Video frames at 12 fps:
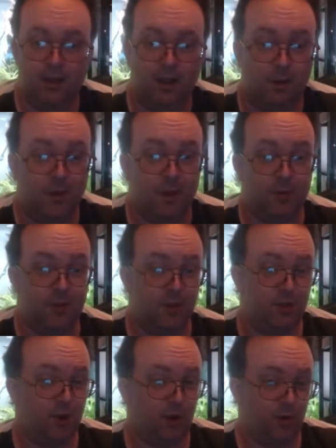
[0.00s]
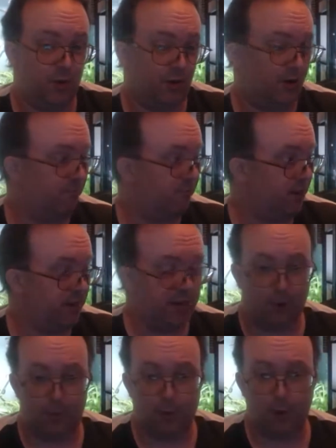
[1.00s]
And that was the joke when I redid
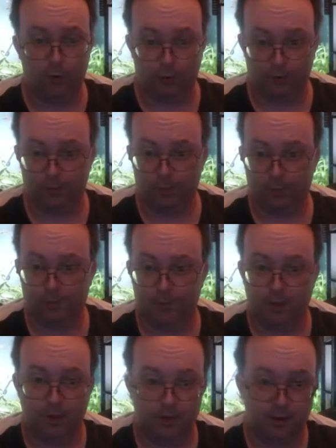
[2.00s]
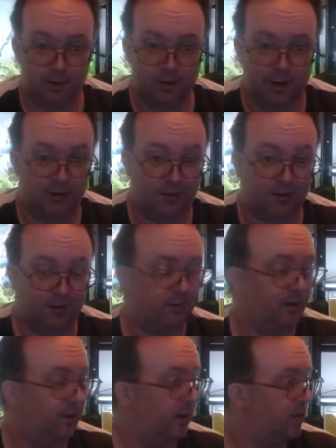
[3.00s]
my pond. I
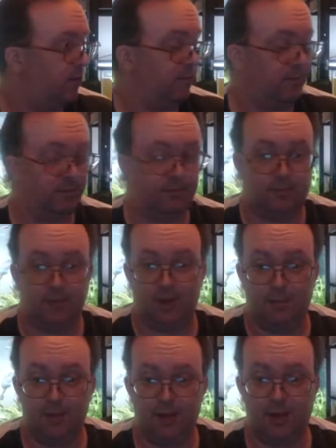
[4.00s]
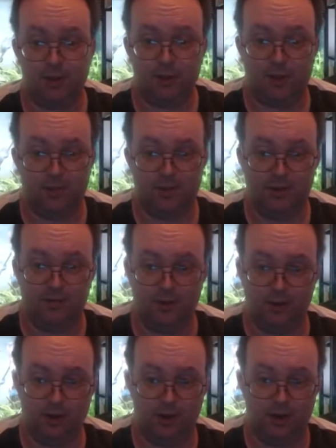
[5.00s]
did a neighbour did actually ask me, have
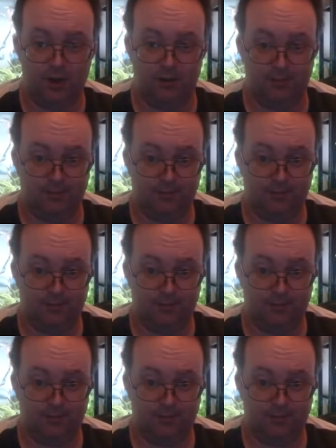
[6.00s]
you got